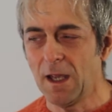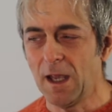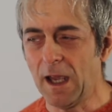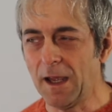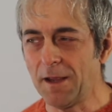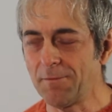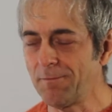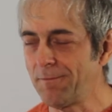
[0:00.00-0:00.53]

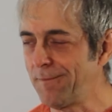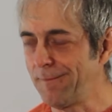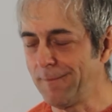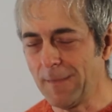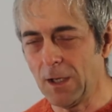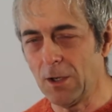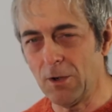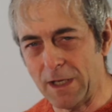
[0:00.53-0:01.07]
And
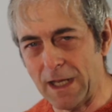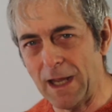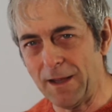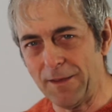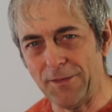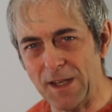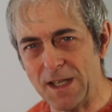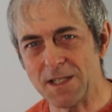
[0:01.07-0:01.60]

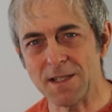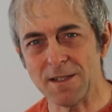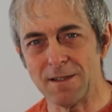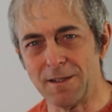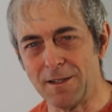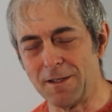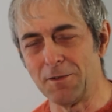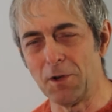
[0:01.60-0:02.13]
okay, this
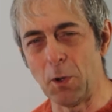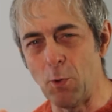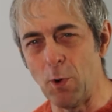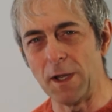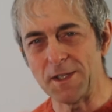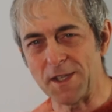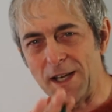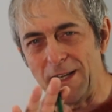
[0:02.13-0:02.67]

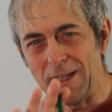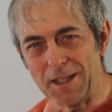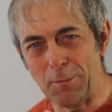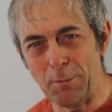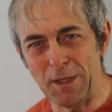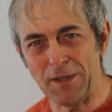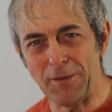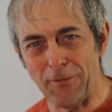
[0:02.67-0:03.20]
requires a
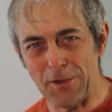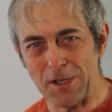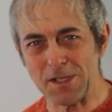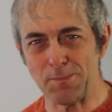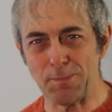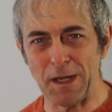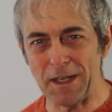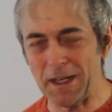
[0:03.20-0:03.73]
little bit of
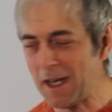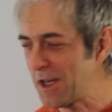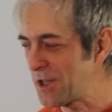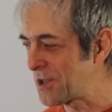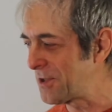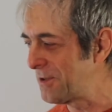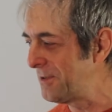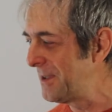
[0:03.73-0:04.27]

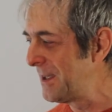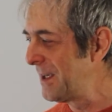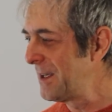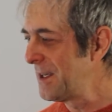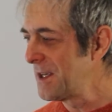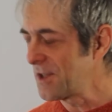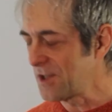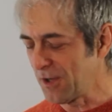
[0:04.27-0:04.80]
explanation,
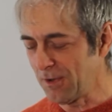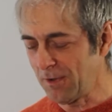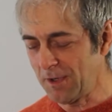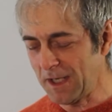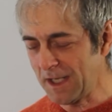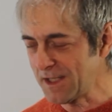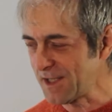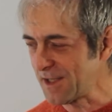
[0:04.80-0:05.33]
so
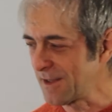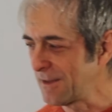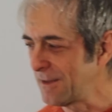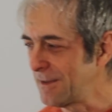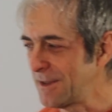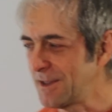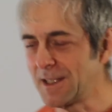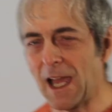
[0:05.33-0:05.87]
let's
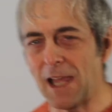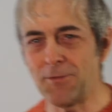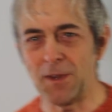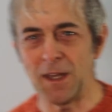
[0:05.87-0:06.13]
dive